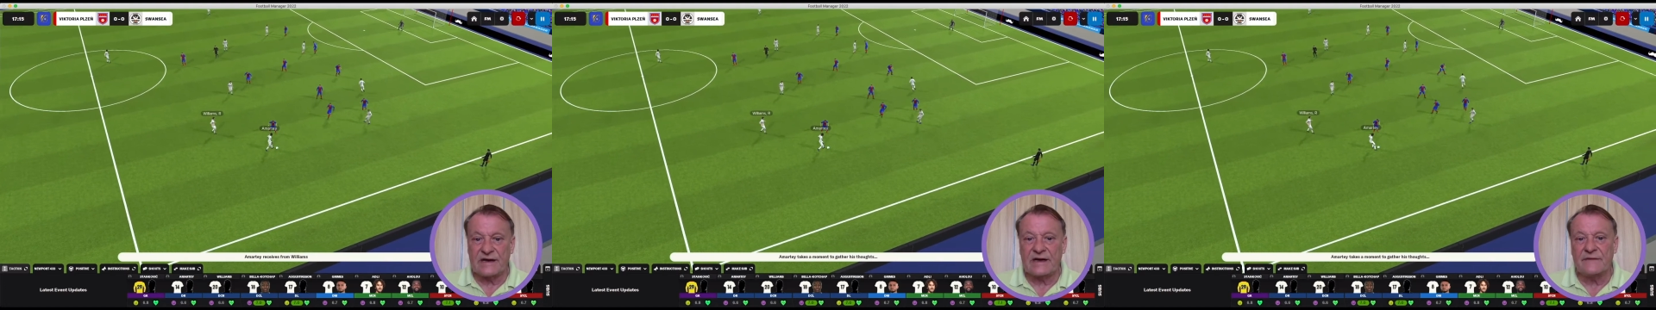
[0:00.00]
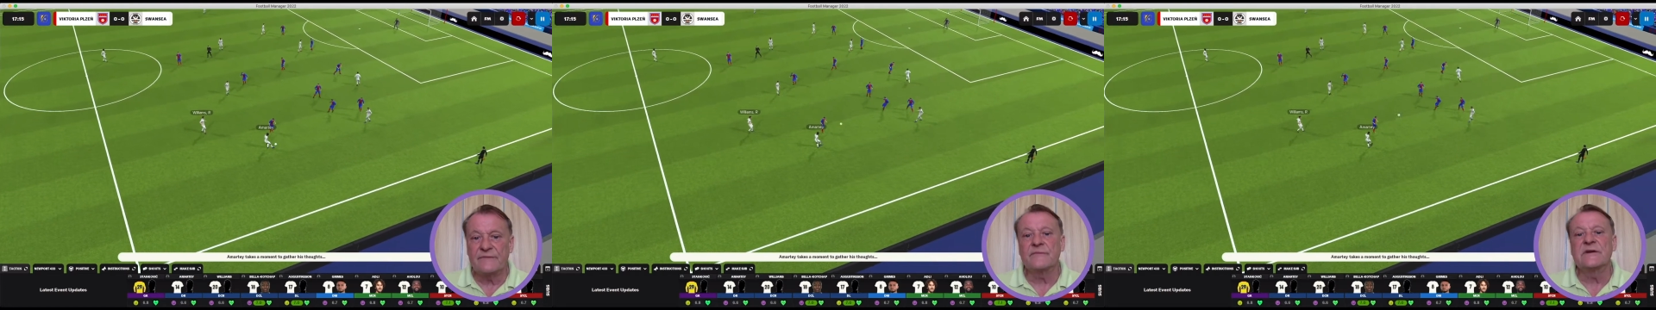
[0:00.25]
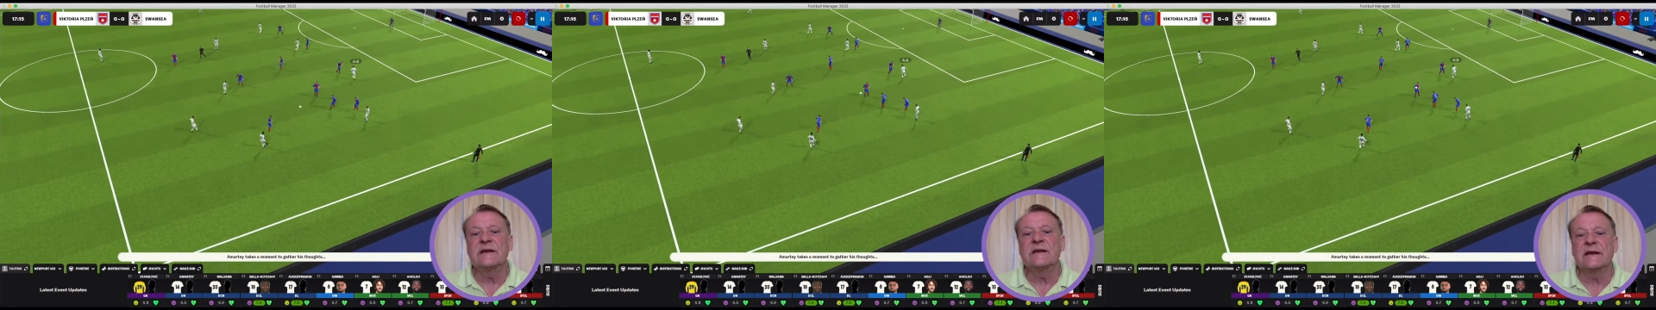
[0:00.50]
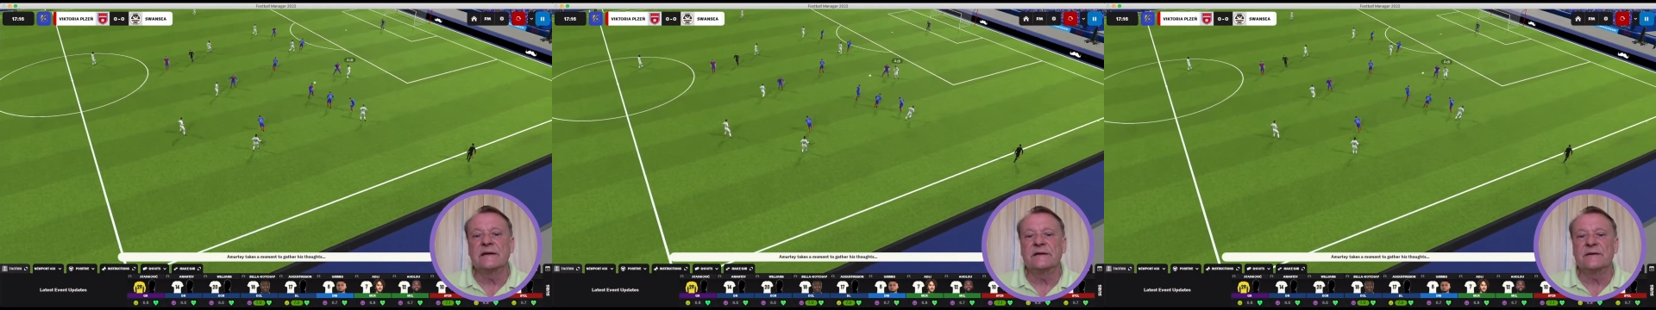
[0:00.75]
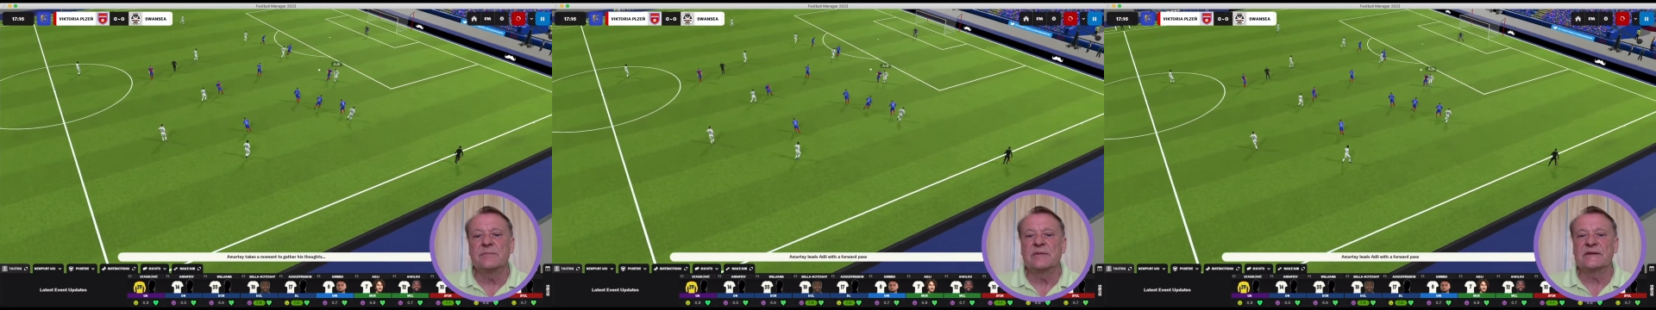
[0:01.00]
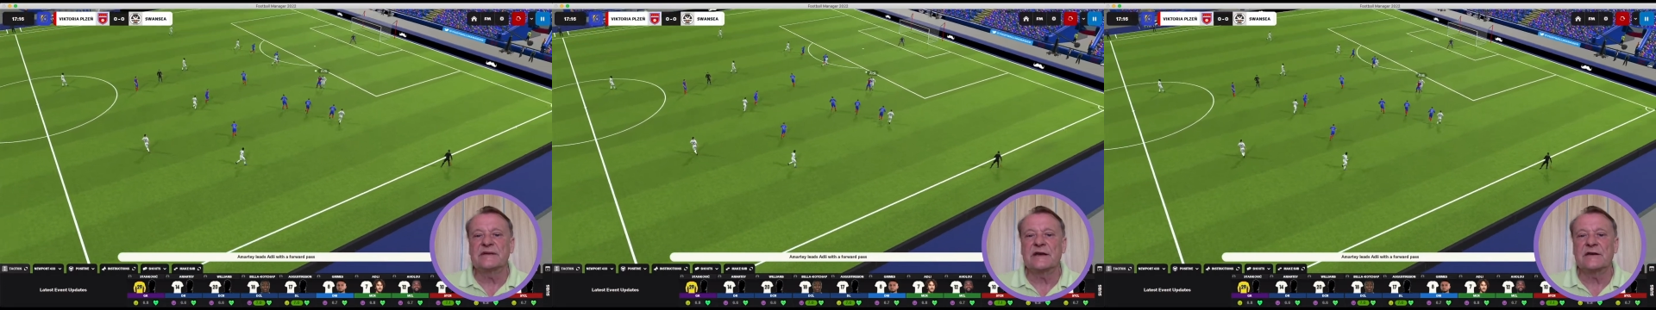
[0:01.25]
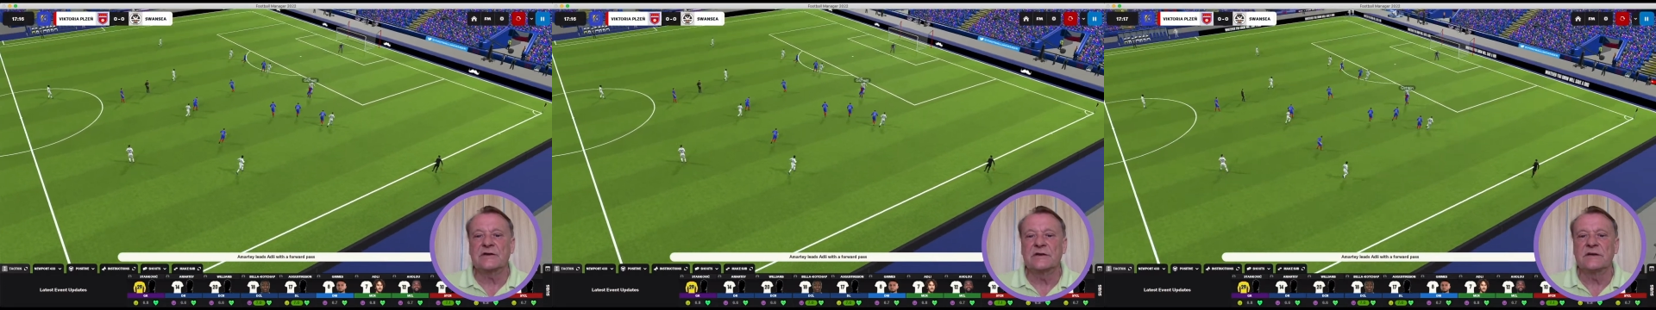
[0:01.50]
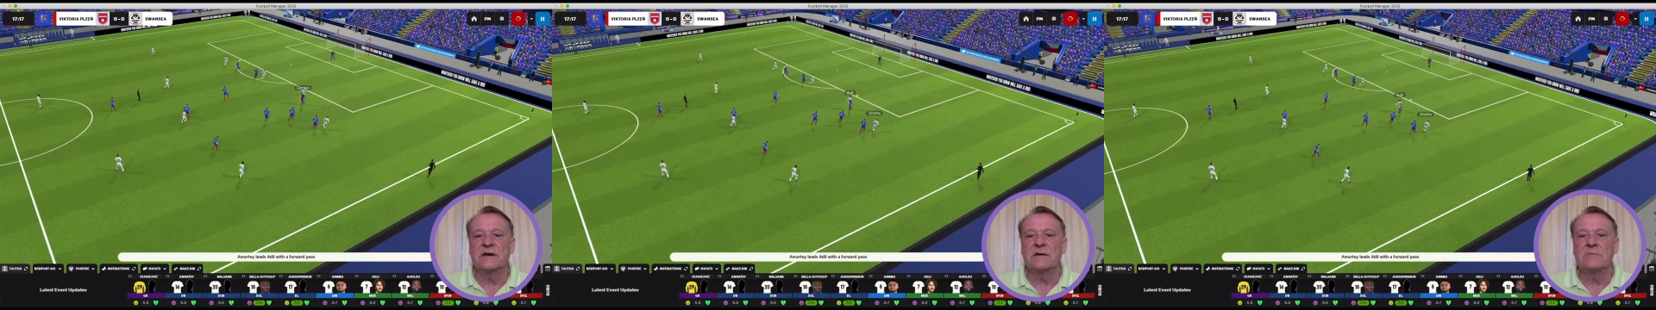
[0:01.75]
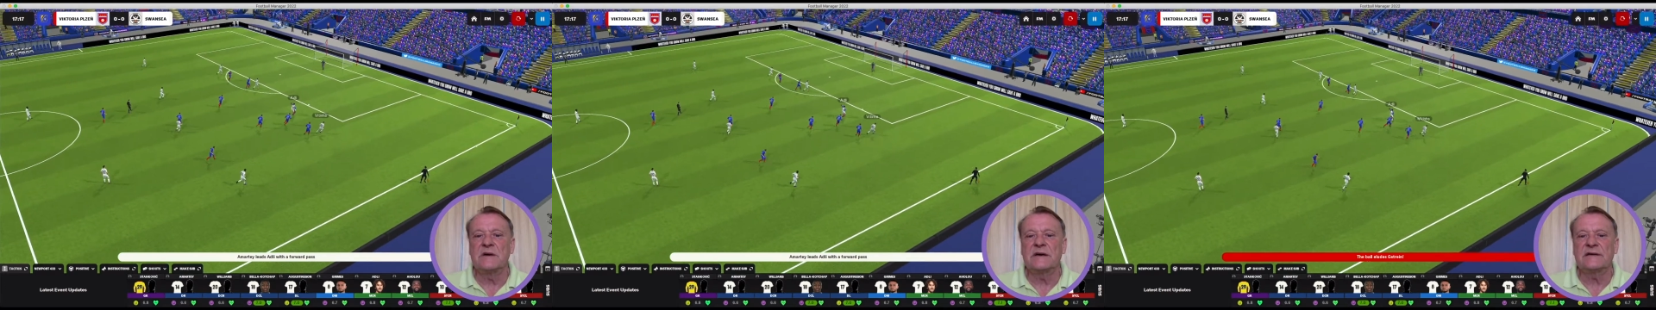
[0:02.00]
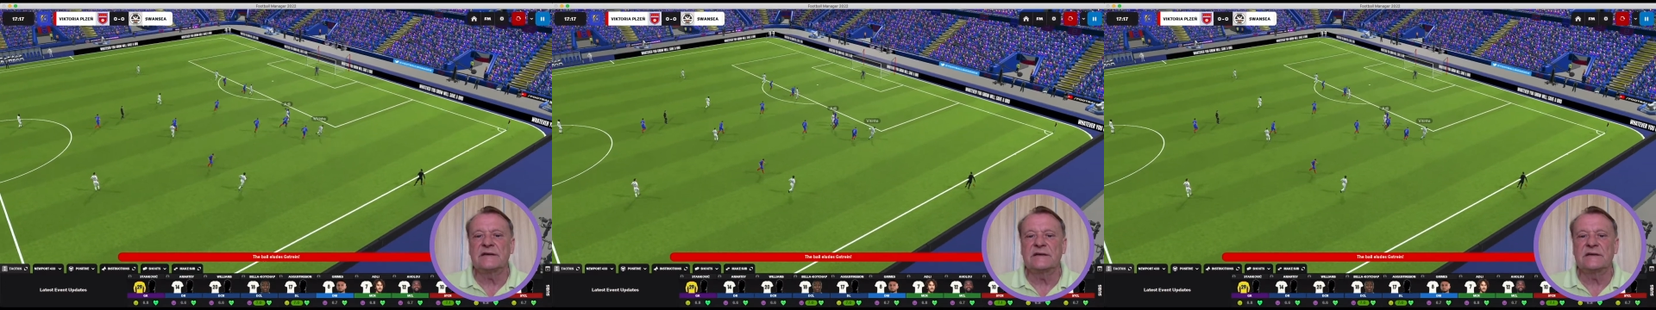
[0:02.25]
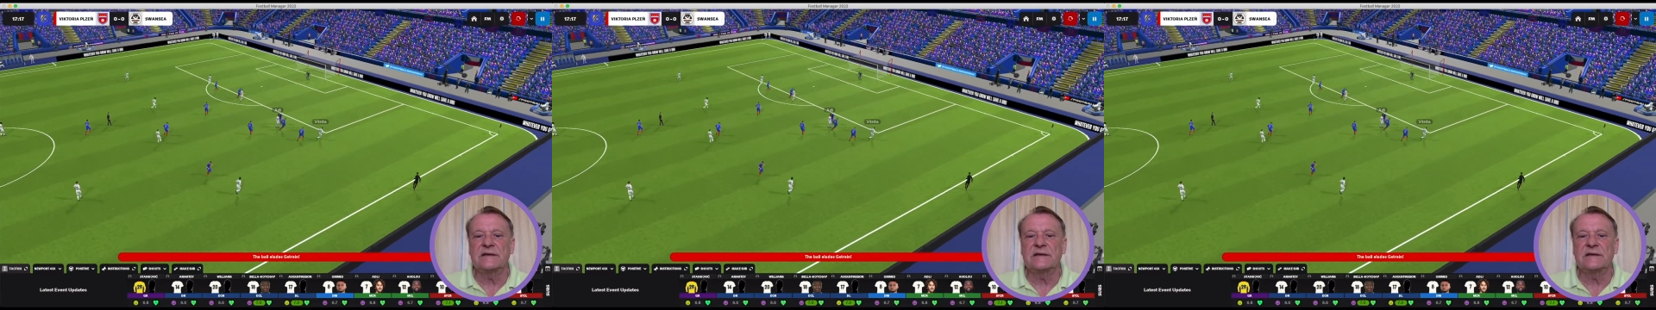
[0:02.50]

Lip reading: have regained possession. Armati to